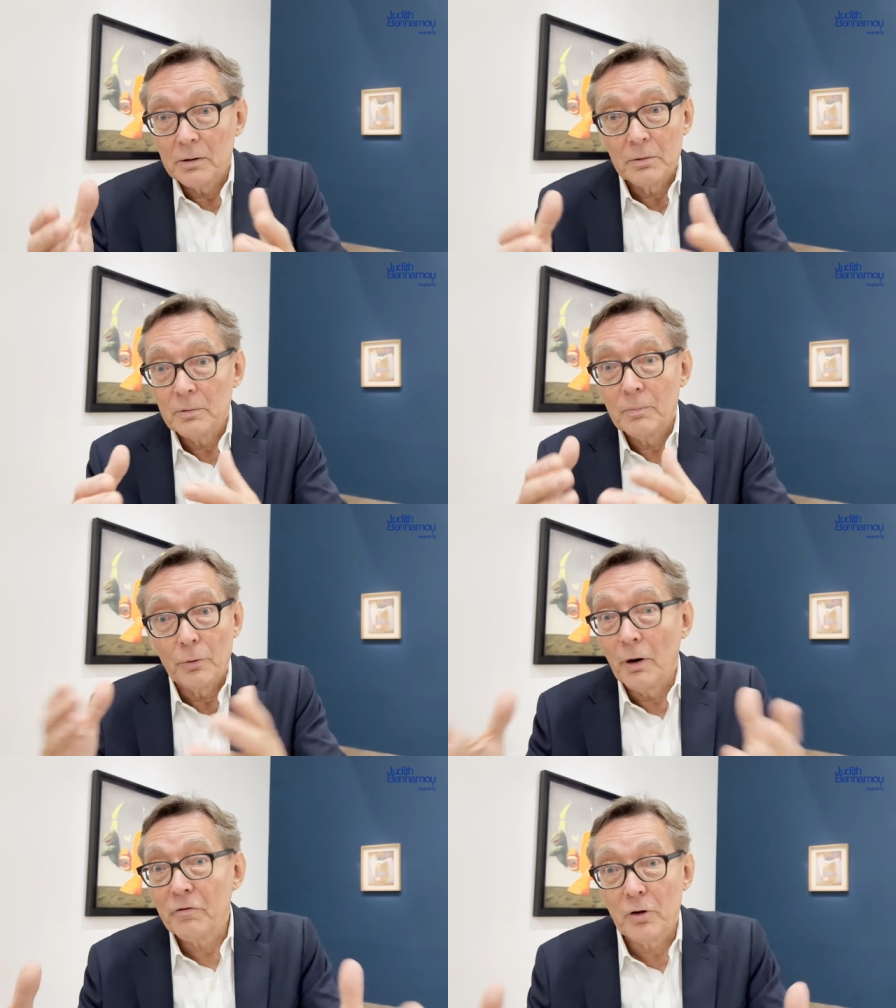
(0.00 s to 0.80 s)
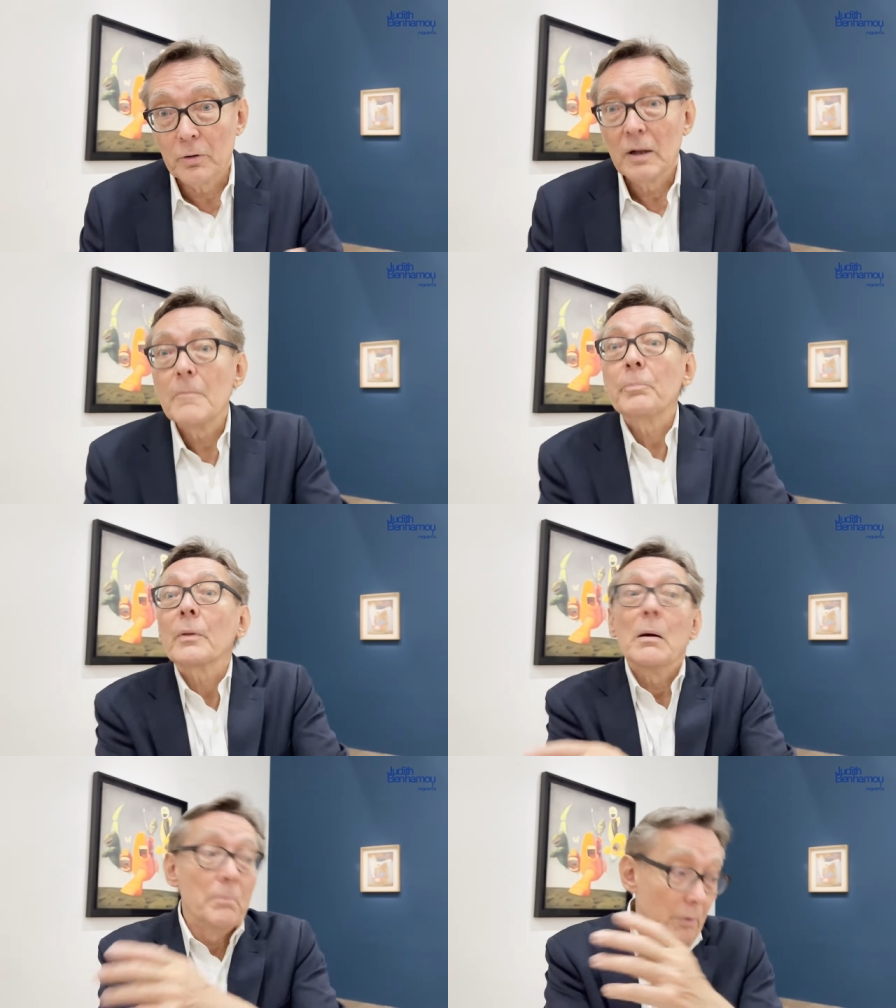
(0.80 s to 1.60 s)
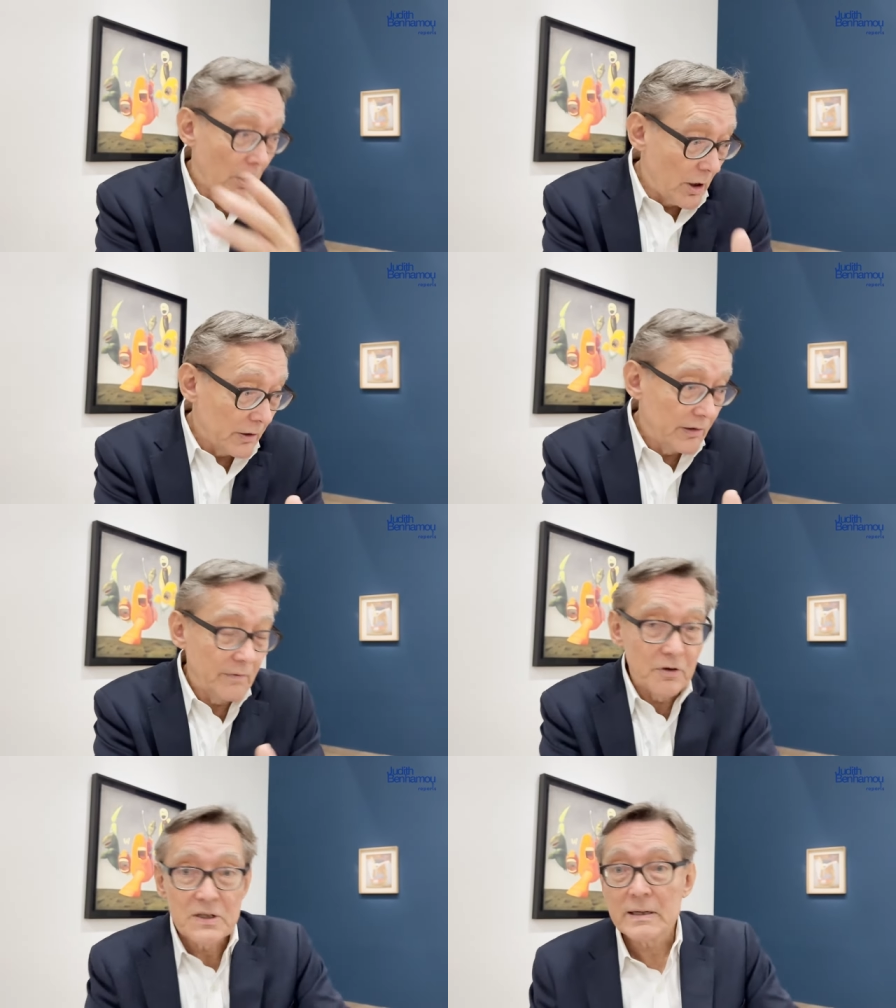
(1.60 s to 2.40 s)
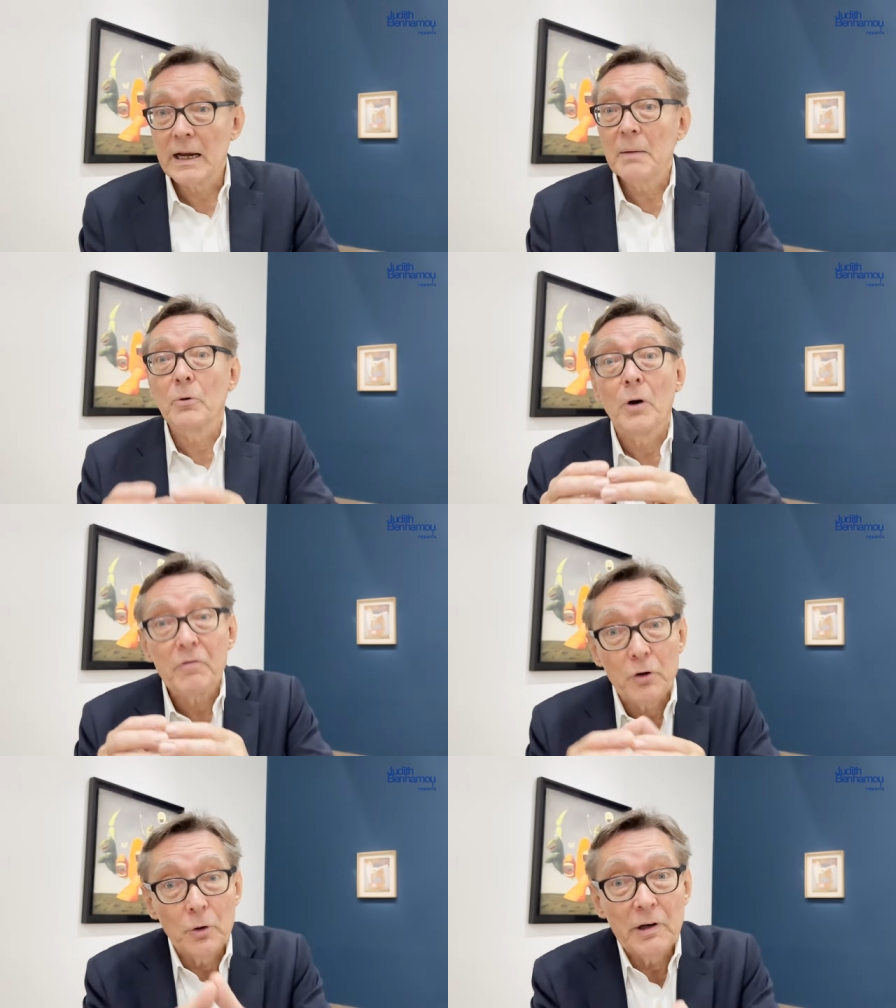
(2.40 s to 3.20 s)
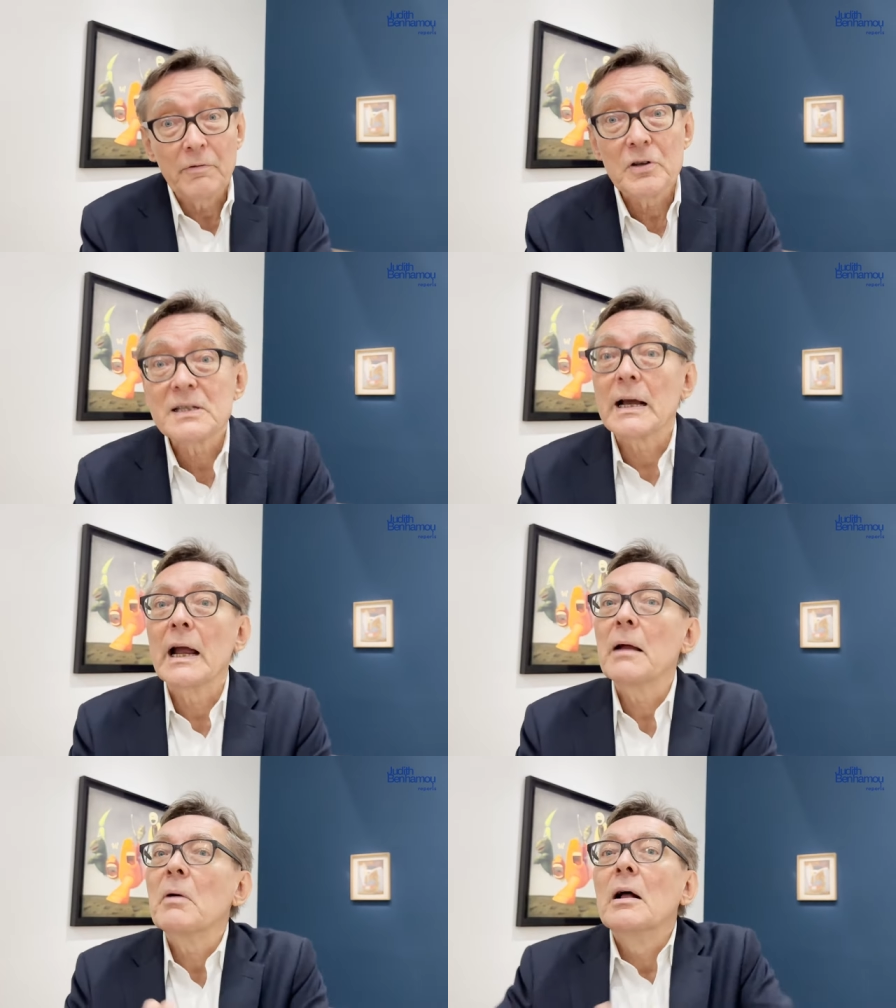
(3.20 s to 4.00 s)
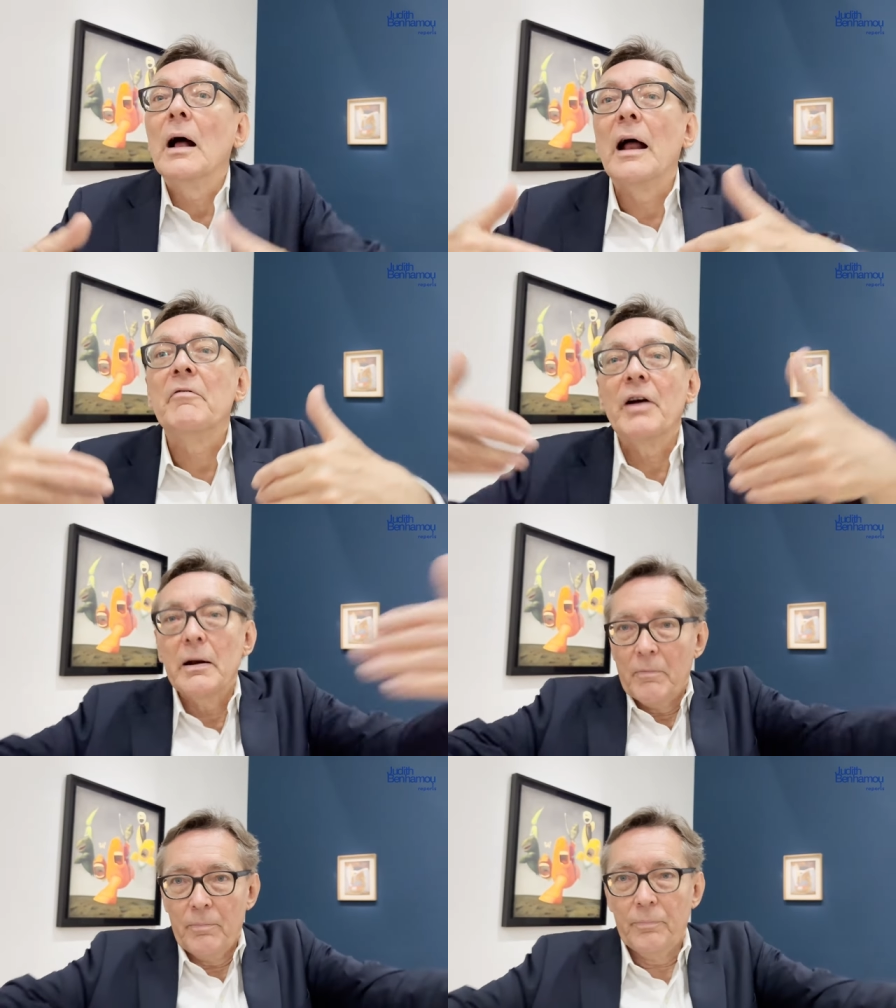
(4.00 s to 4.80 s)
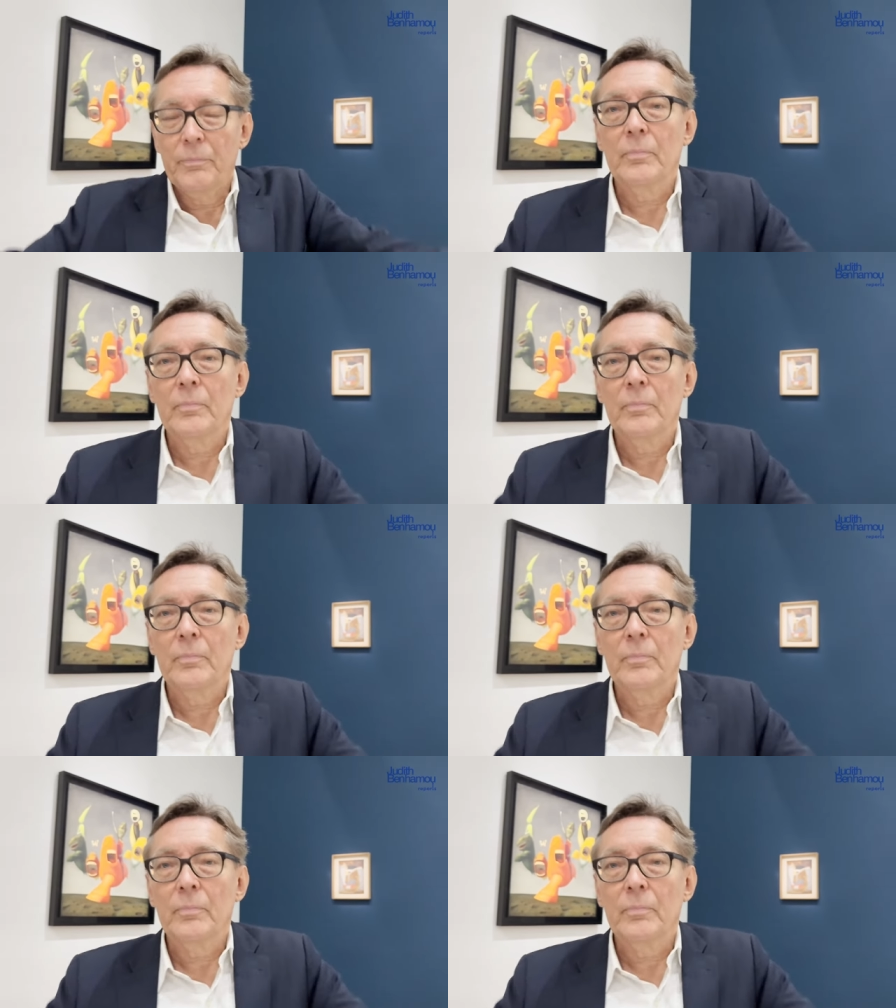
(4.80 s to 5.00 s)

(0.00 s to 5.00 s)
but Pollock Rothko, too, so. Pollock did the same, but Rothko did the same. And did and they then, meet